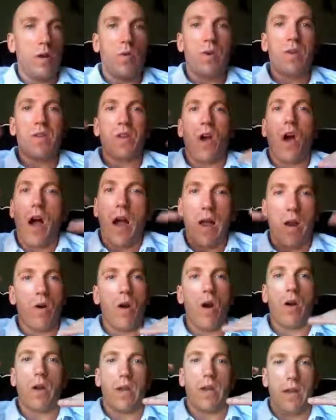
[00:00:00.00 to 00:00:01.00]
is a
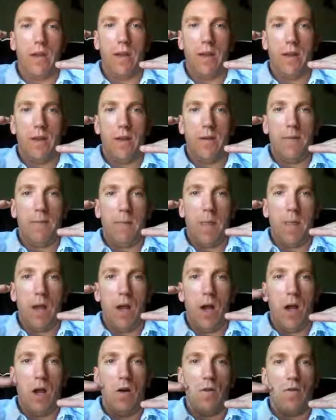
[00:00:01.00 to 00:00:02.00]
hierarchy
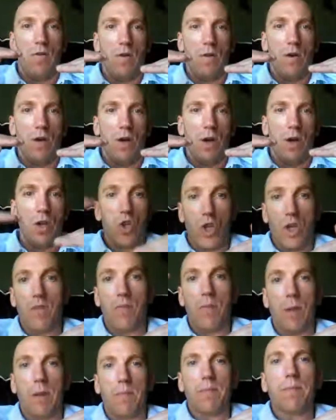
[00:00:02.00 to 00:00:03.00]
of
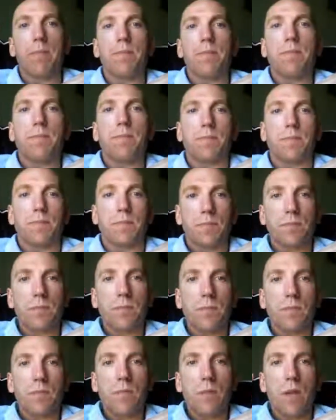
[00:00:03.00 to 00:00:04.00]
achievement.
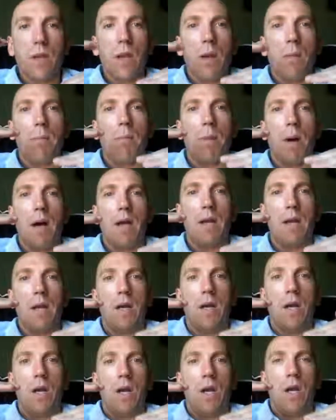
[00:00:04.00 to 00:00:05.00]
But
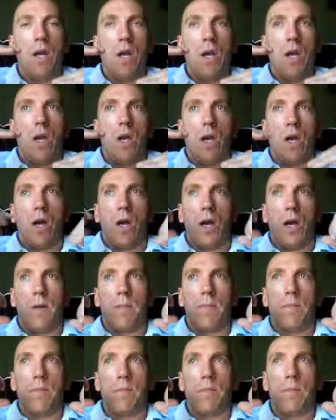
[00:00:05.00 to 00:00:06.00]

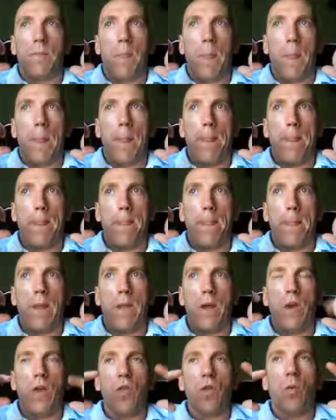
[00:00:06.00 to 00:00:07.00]
um,
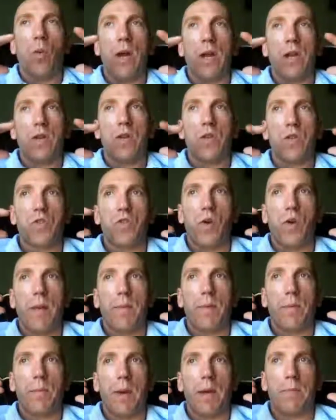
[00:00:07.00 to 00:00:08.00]
another way to
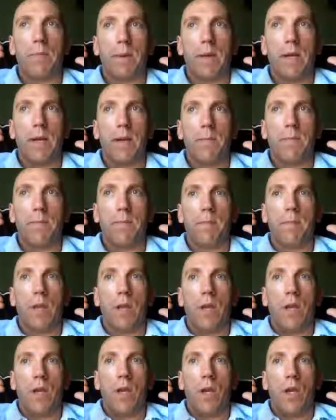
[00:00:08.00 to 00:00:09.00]
describe it might be,
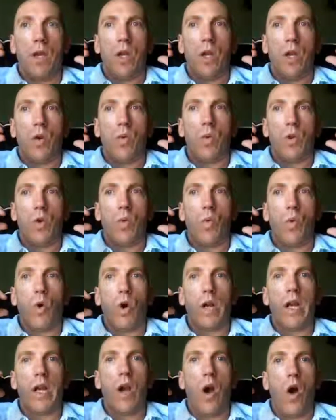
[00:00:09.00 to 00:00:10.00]
when you're
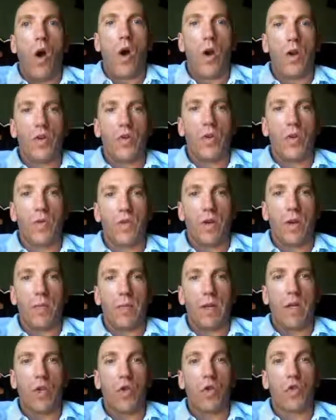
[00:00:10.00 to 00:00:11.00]
working hard towards
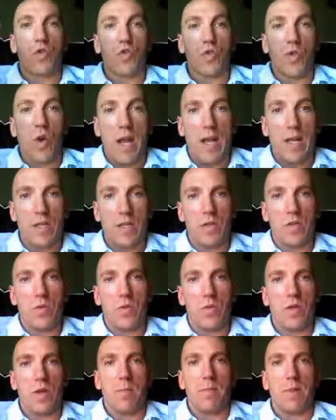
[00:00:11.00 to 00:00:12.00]
something and you're trying to
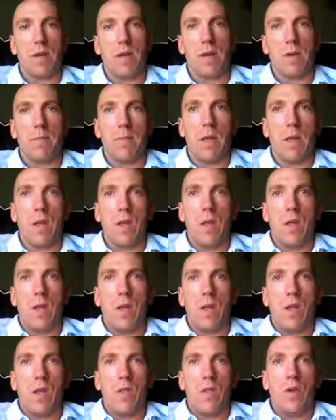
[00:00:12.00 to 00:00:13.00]
do something,
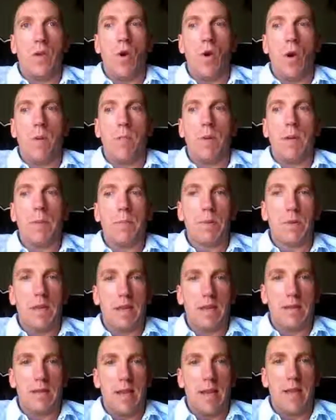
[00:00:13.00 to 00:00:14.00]
there are people
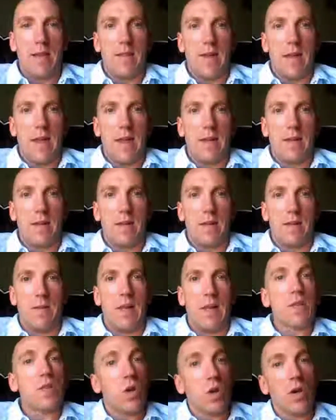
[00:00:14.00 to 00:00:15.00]
that say that
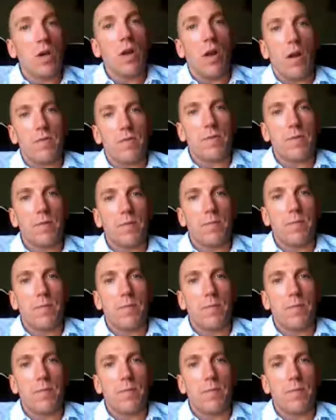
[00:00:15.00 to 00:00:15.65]
that's good enough.